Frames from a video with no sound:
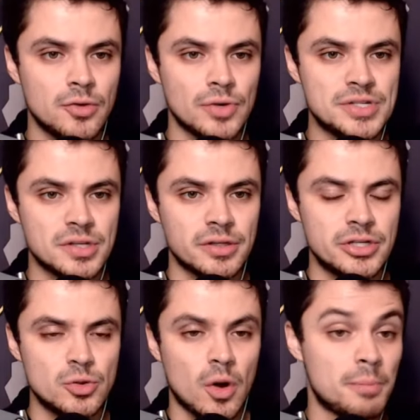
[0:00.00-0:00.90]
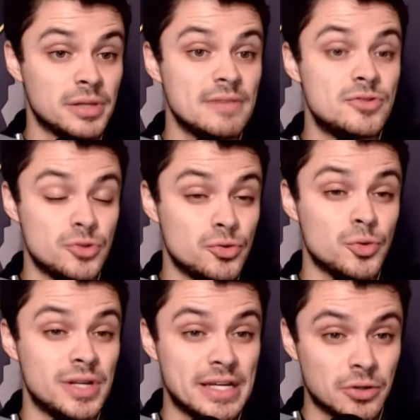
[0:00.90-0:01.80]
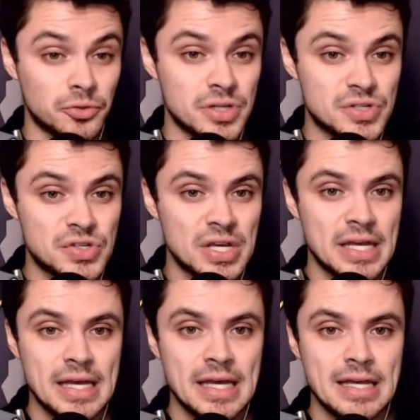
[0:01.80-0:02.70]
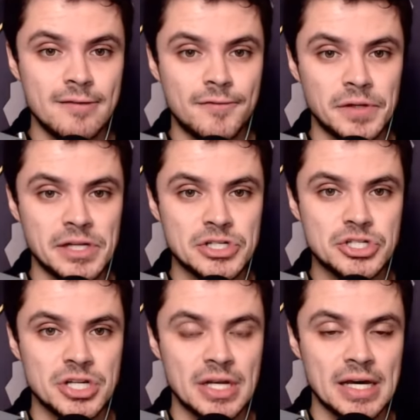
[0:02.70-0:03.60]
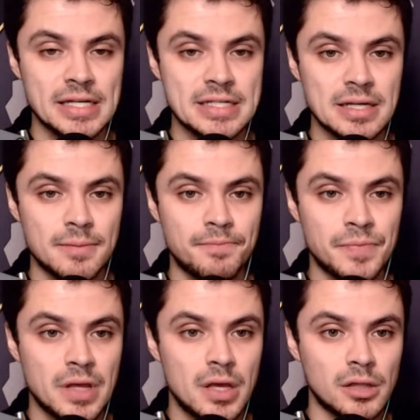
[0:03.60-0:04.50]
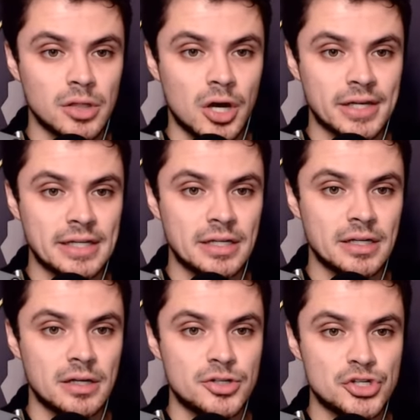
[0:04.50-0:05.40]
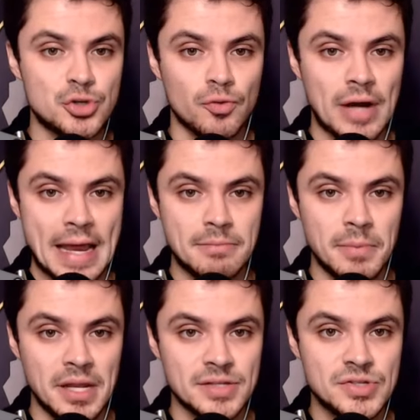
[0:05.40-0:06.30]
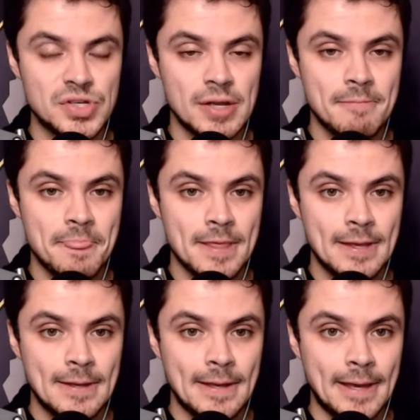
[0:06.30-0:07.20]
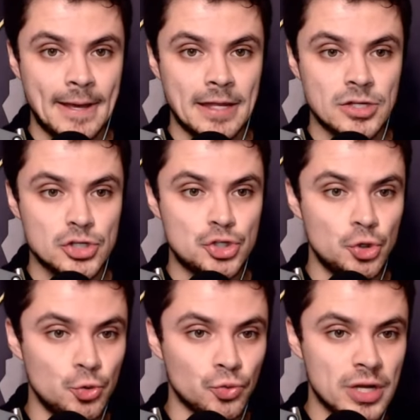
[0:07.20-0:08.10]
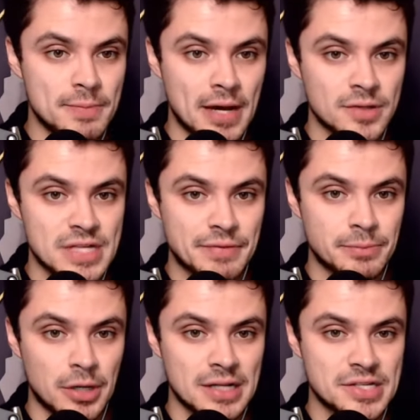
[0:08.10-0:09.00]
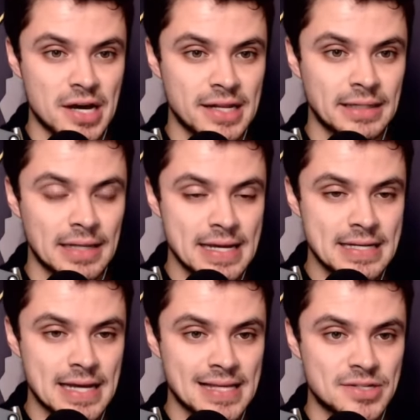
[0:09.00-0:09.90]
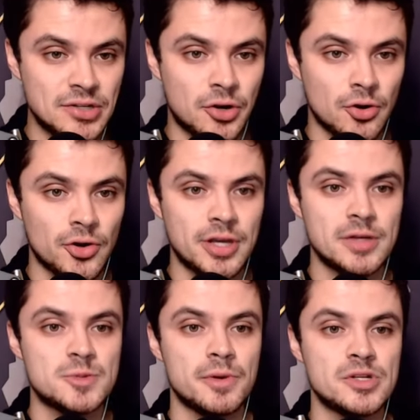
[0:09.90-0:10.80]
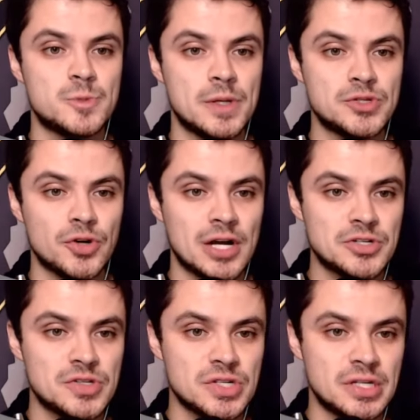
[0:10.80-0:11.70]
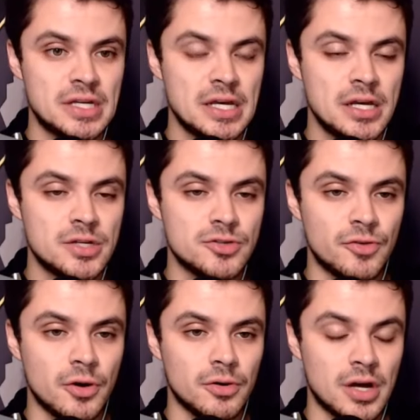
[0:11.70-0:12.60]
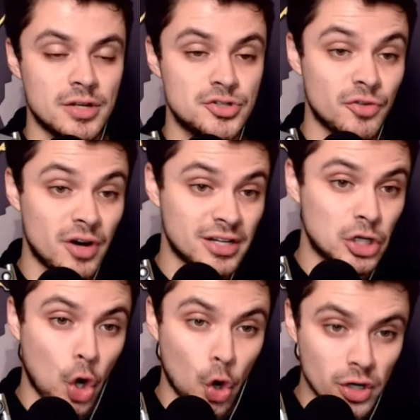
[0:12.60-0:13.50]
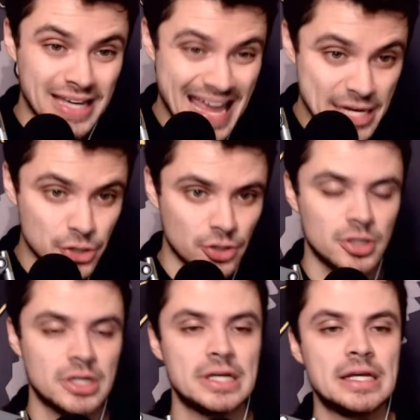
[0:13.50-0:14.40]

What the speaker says: recently due to an illness. He finished tonight logging just over 8 minutes and 2 rebounds. Evan Bronze got in late, as did Carter Kingsbury, Spencer Hutchison, Javon Cater,